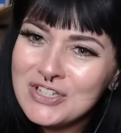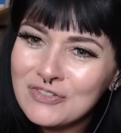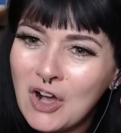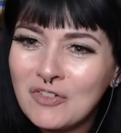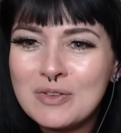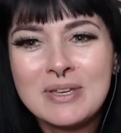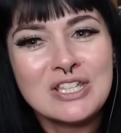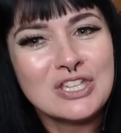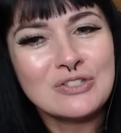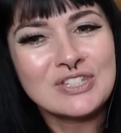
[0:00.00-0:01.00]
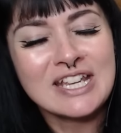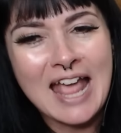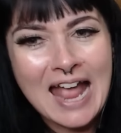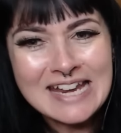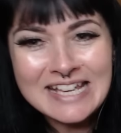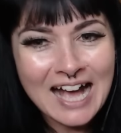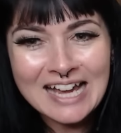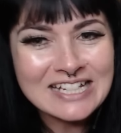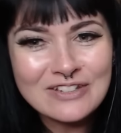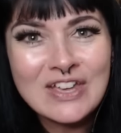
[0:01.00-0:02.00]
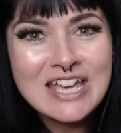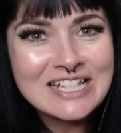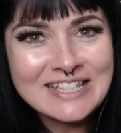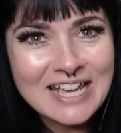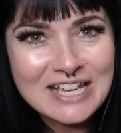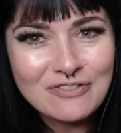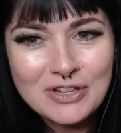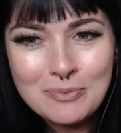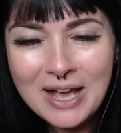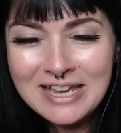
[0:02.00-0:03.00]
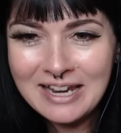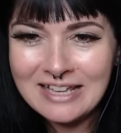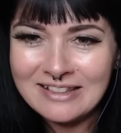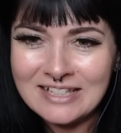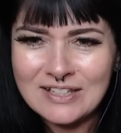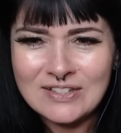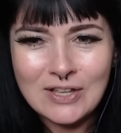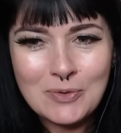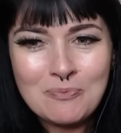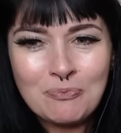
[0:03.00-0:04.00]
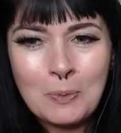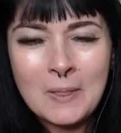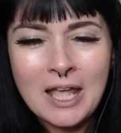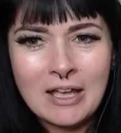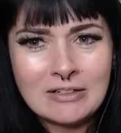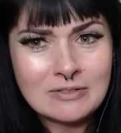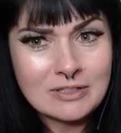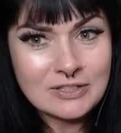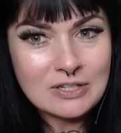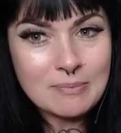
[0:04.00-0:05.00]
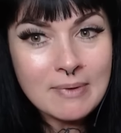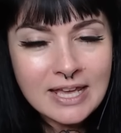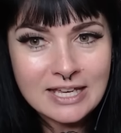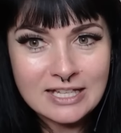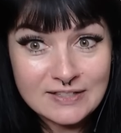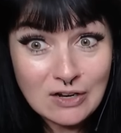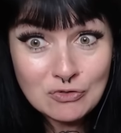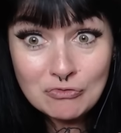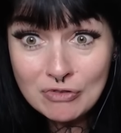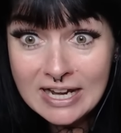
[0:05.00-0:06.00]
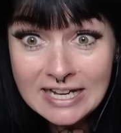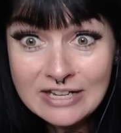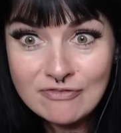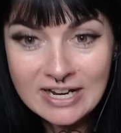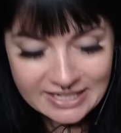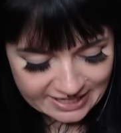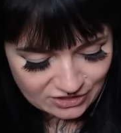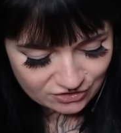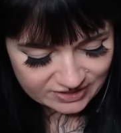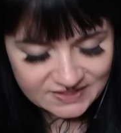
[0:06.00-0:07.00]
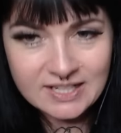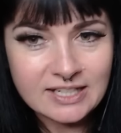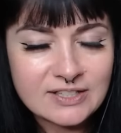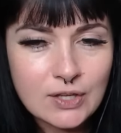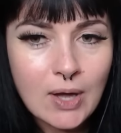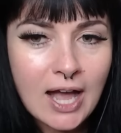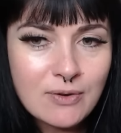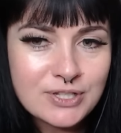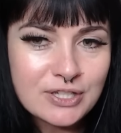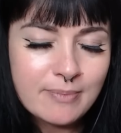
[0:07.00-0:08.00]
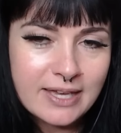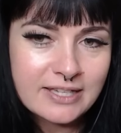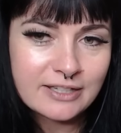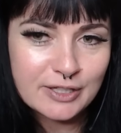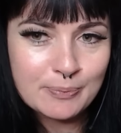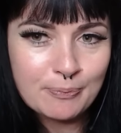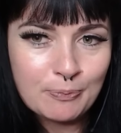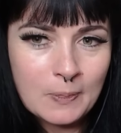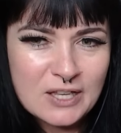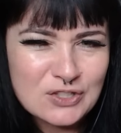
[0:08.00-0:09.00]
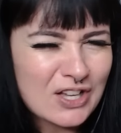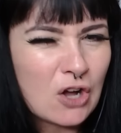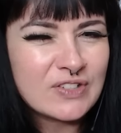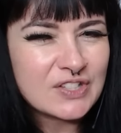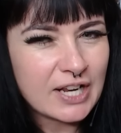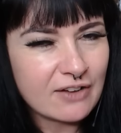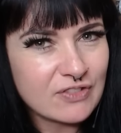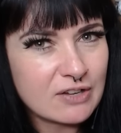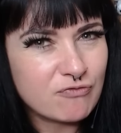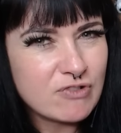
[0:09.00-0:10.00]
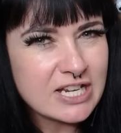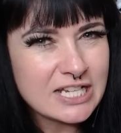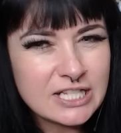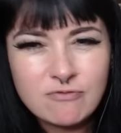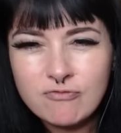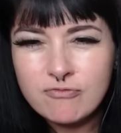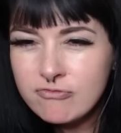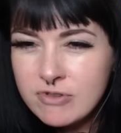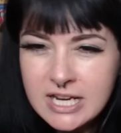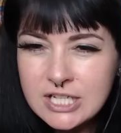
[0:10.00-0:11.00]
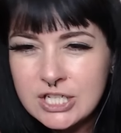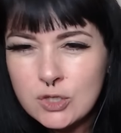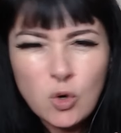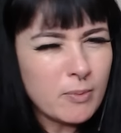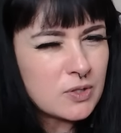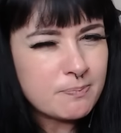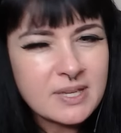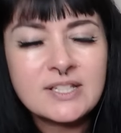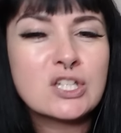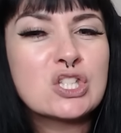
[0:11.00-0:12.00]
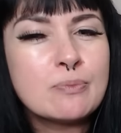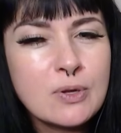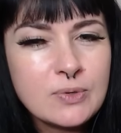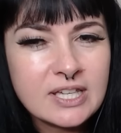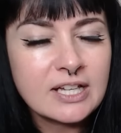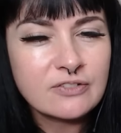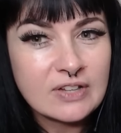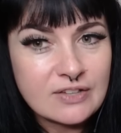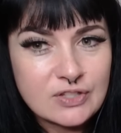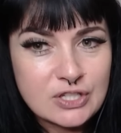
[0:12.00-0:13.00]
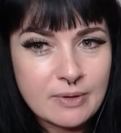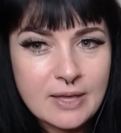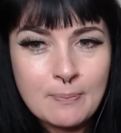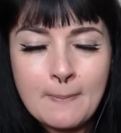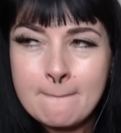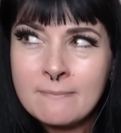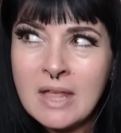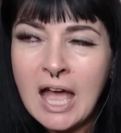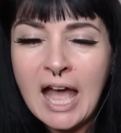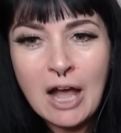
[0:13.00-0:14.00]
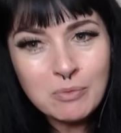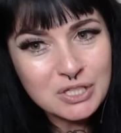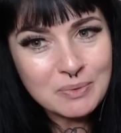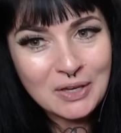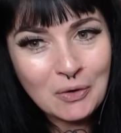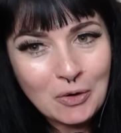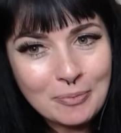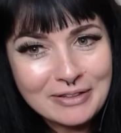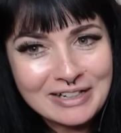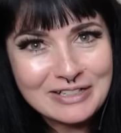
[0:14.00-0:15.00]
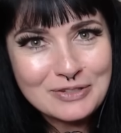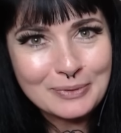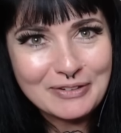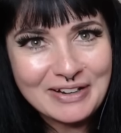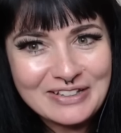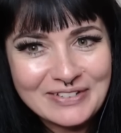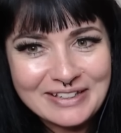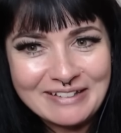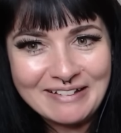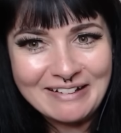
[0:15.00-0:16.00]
coffee being used in any kind of savoury way like this. So to me, it sounds really interesting. So how do you make, so that coffee's going to have that really rich, almost bitter, smoky kind of flavour to it. How would you incorporate that into a gravy?